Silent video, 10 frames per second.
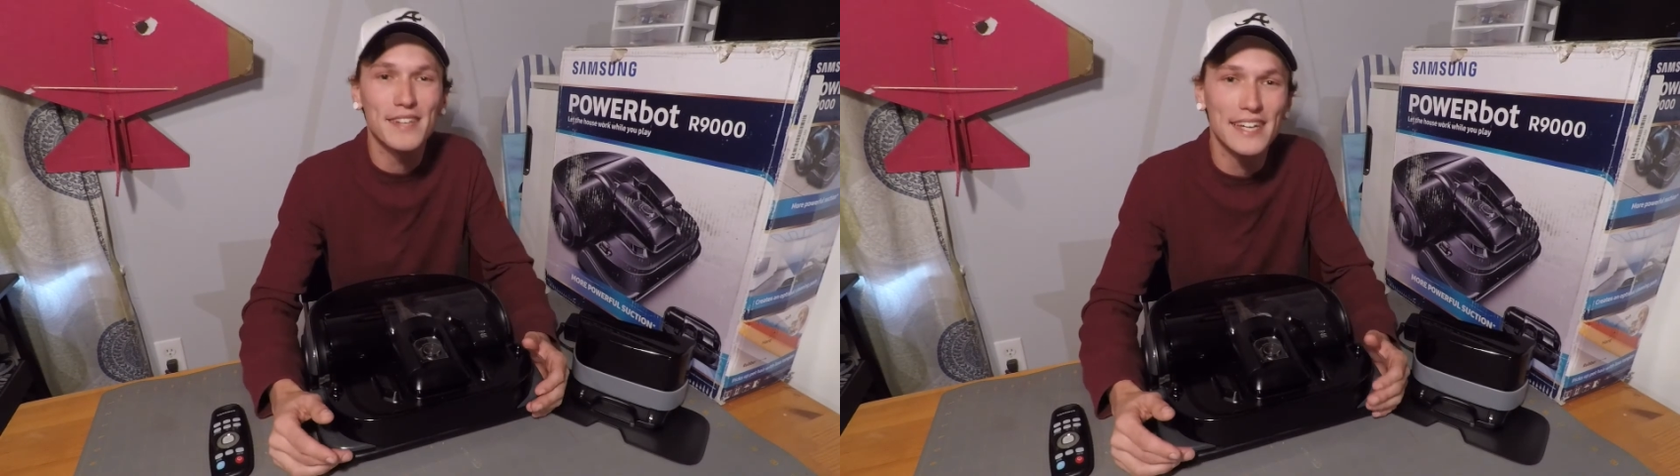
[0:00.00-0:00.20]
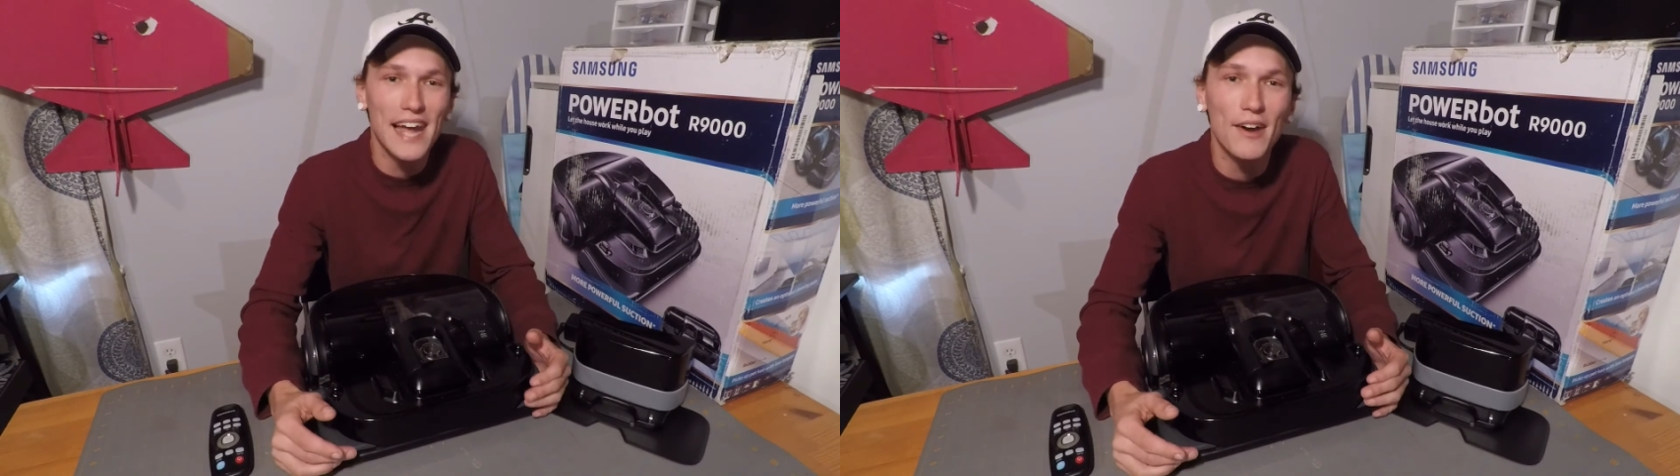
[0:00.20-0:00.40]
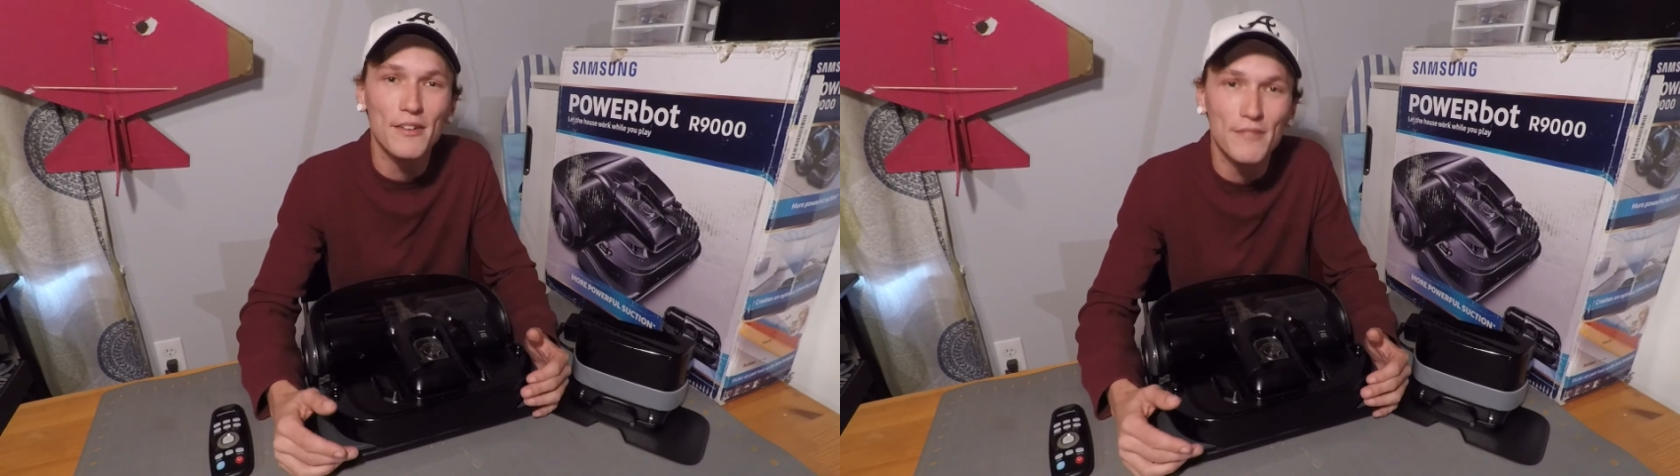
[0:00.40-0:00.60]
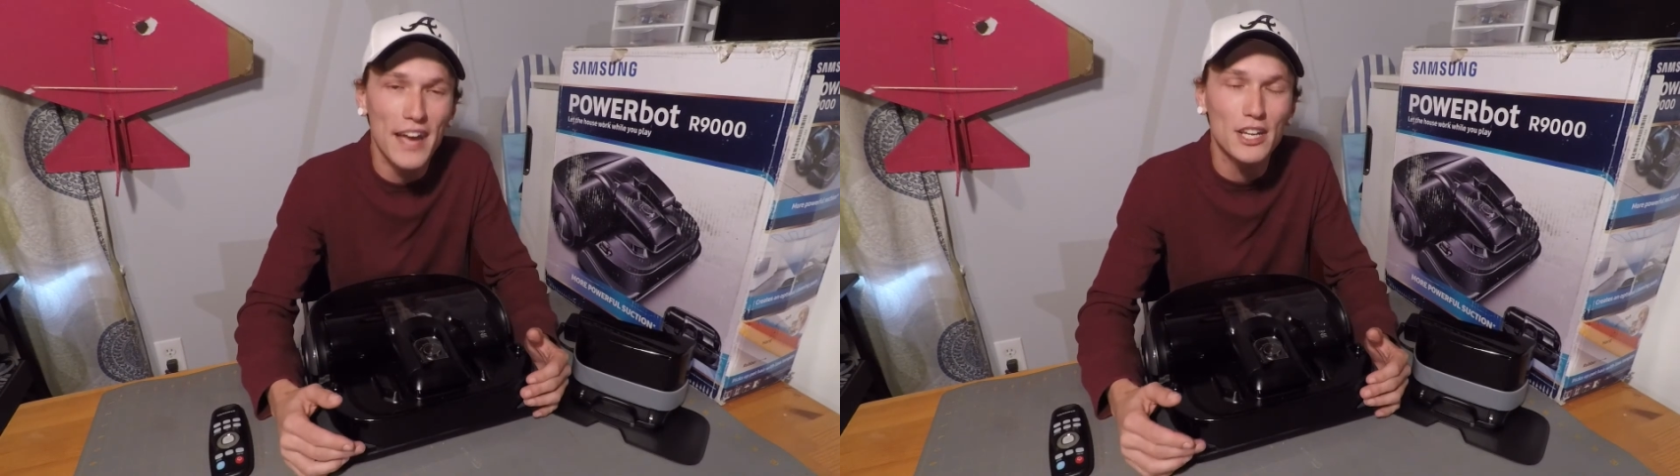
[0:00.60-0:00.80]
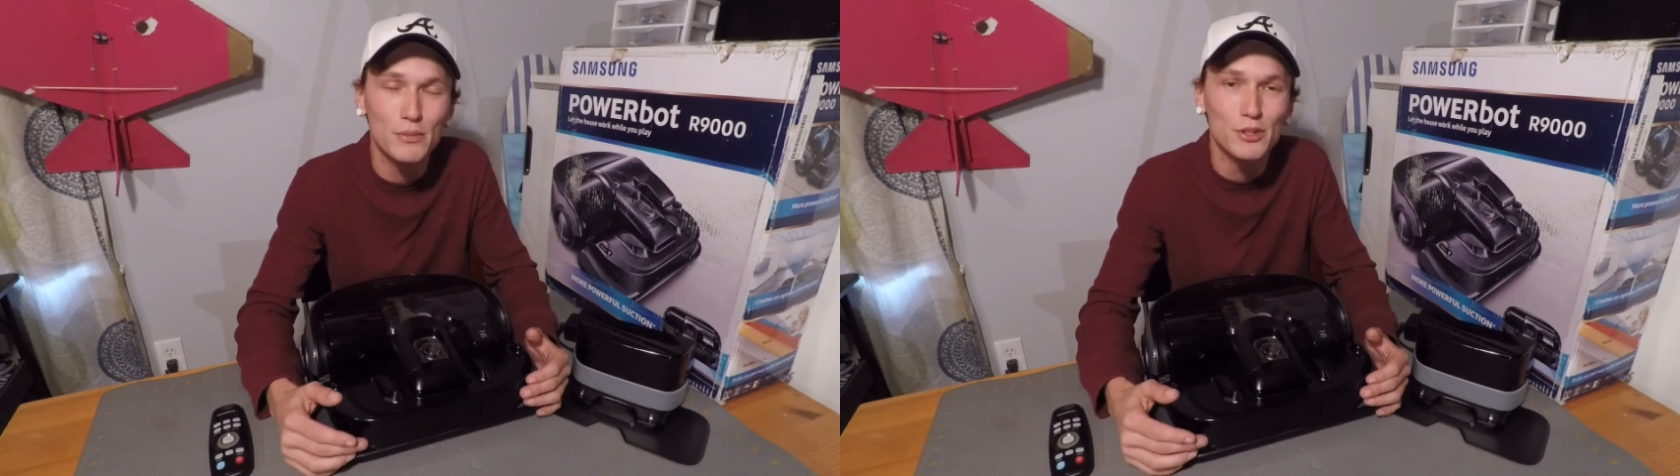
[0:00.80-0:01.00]
get out and
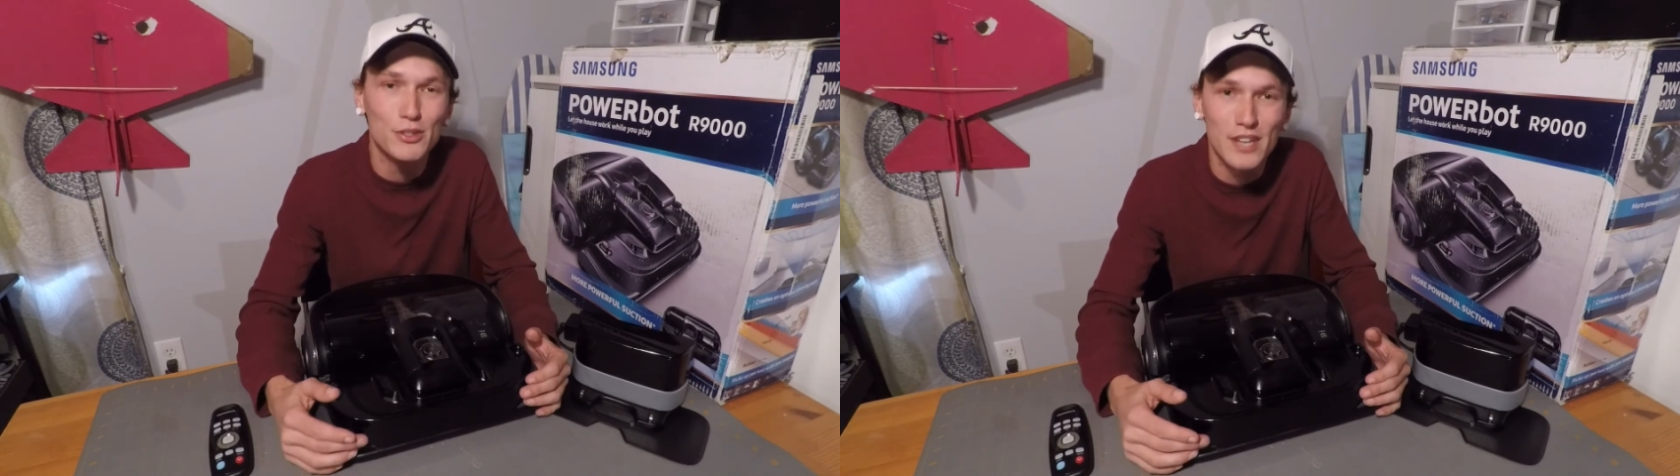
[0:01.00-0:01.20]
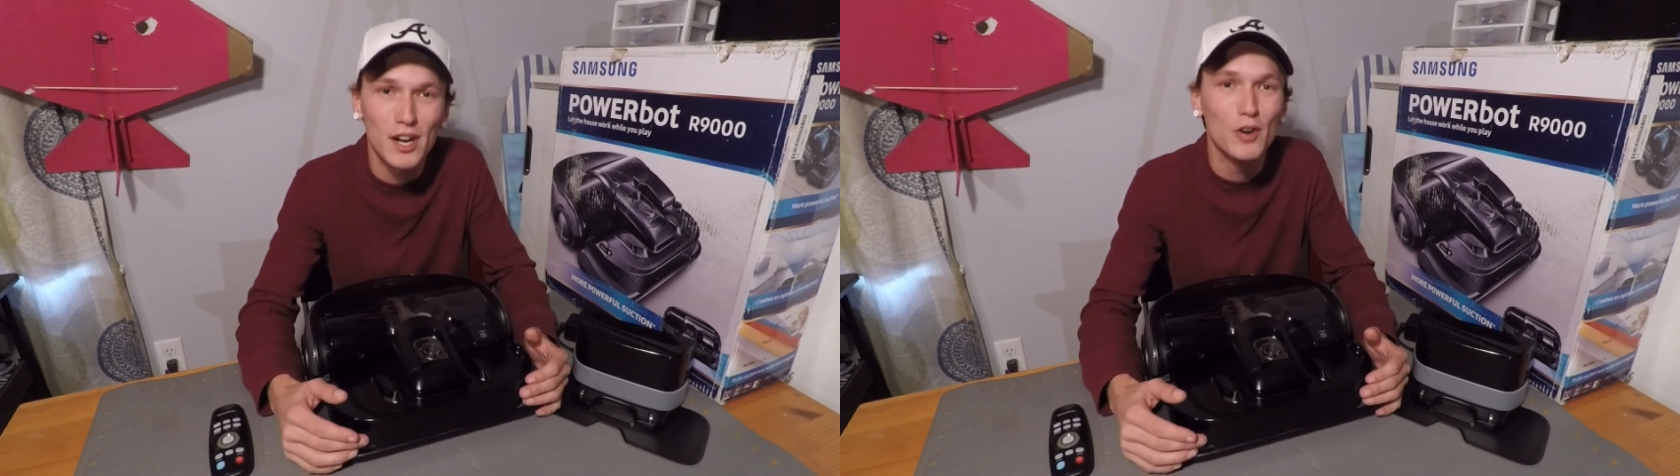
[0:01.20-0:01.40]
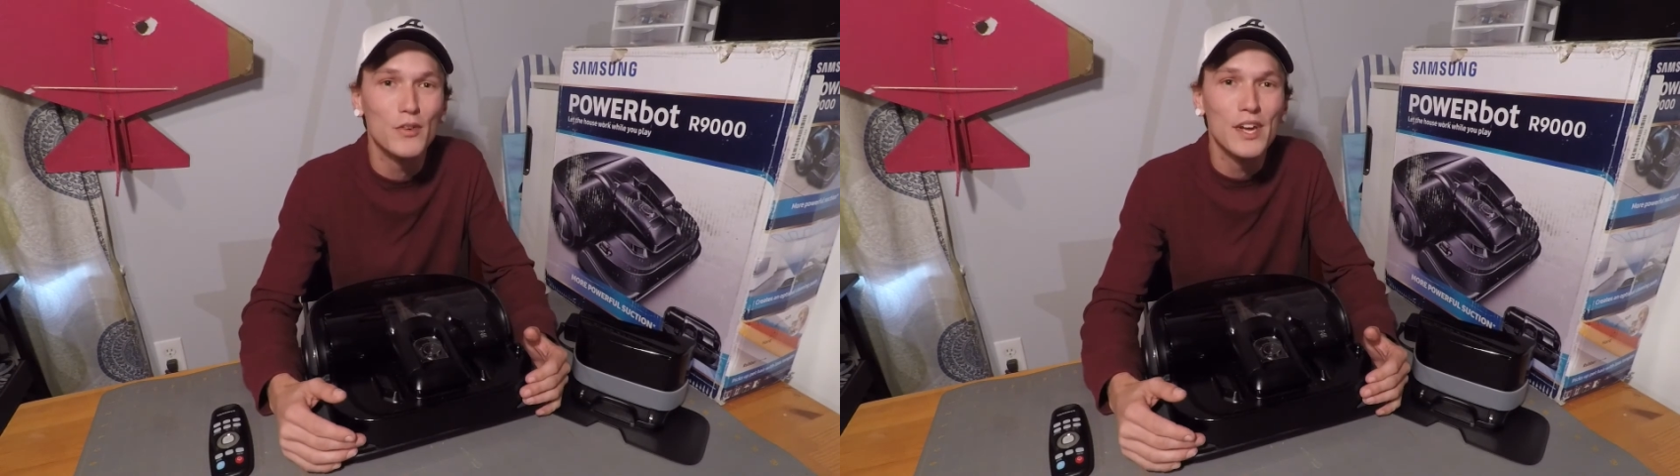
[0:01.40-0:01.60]
vacuum yourself,